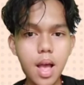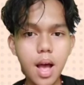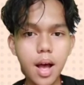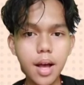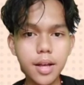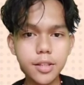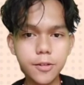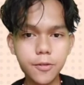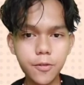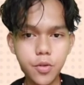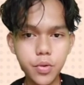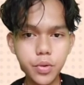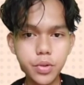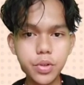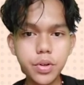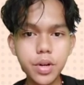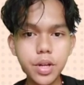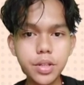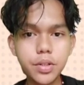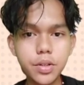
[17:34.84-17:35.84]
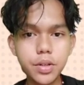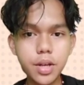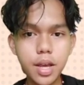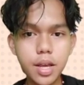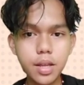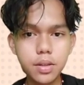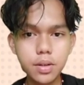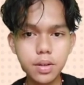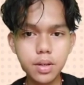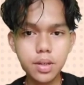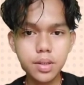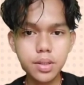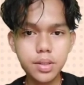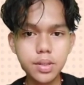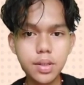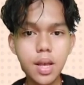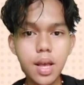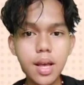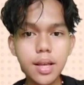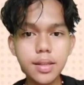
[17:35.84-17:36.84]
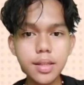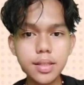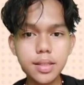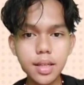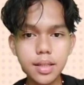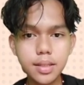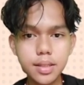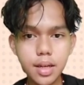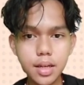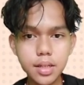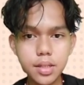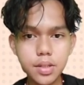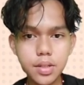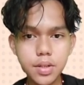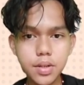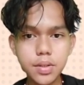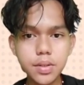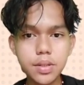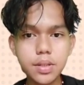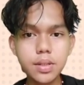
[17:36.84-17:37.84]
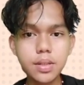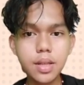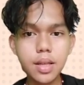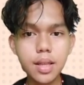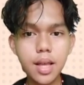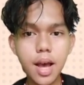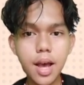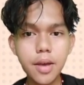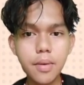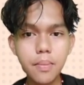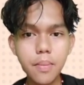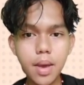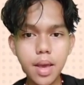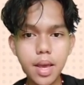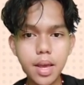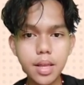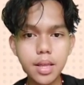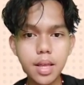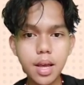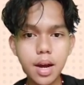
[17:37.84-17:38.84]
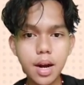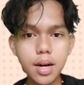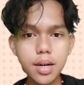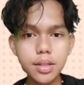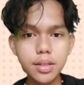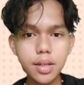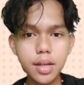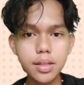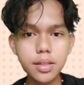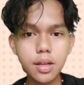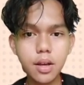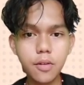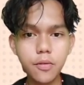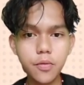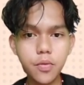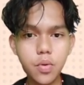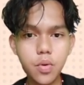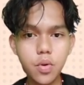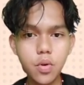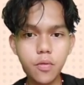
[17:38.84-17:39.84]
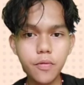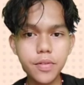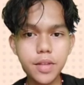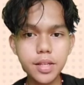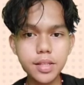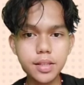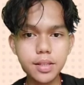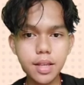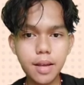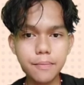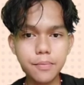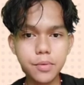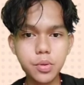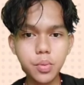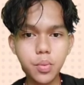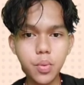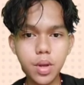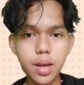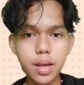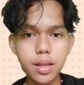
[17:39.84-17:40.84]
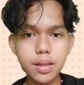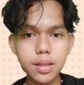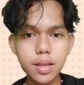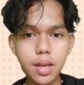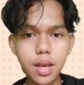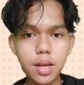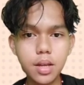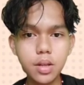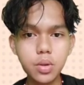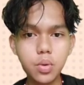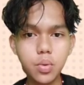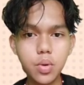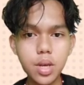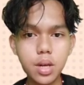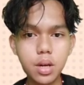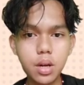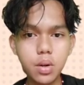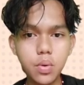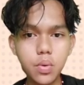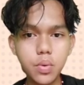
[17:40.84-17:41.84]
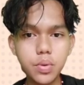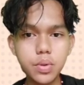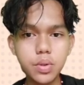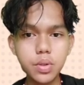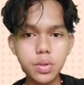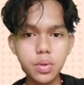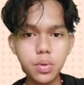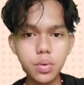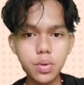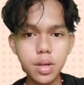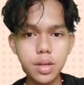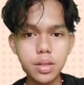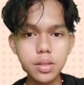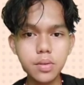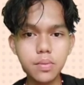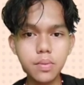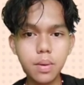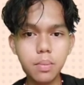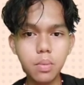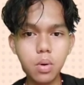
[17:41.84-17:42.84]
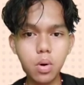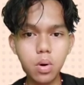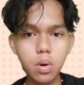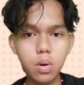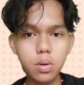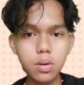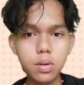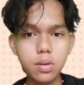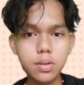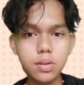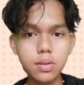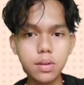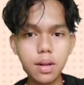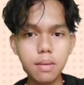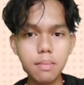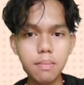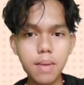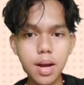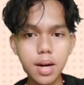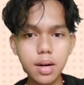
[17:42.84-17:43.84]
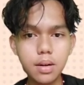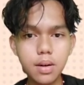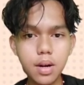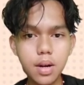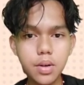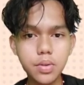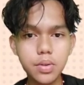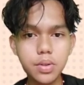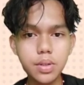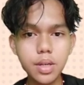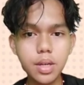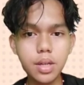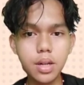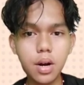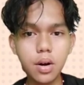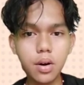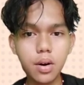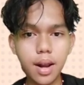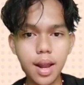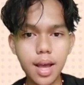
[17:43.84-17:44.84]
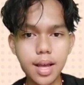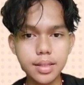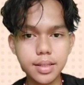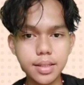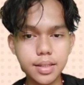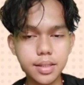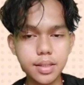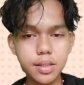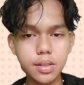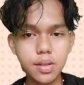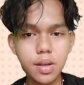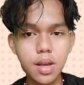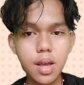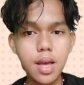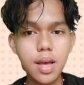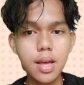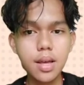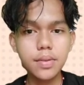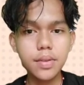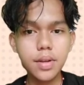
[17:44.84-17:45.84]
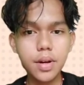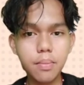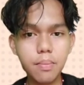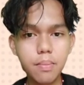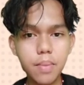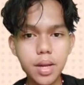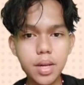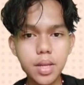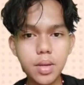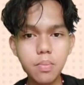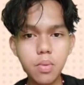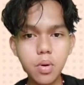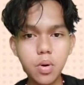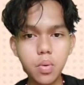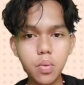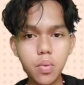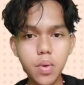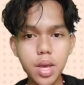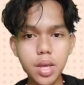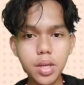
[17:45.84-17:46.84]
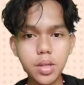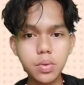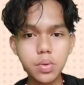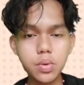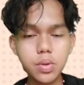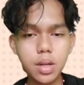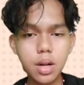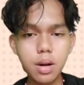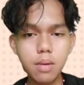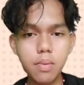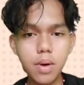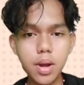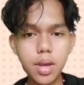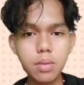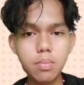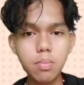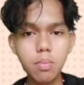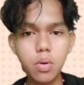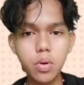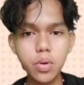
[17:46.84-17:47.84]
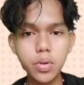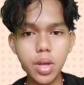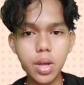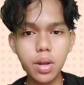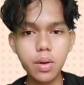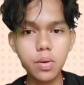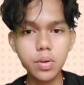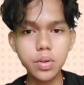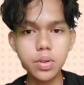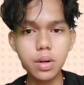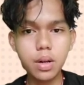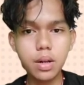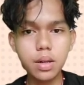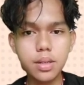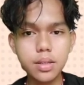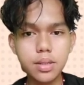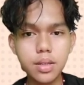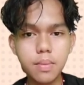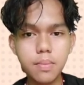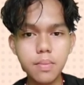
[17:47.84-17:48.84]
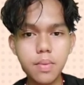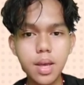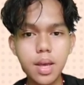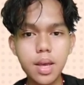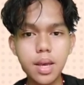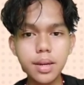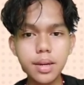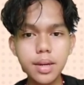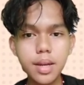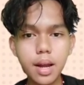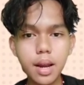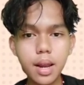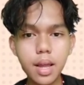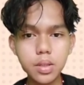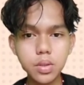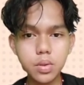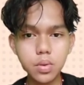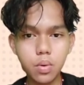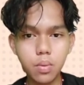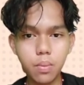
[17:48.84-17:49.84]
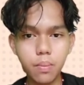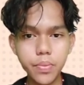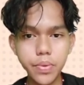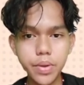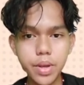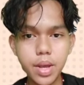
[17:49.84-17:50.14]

As future educators, the suggestions that I made are just a few of the steps we can take to include students from all cultural backgrounds in our classes. There are many more ways to celebrate multiculturalism in the classroom.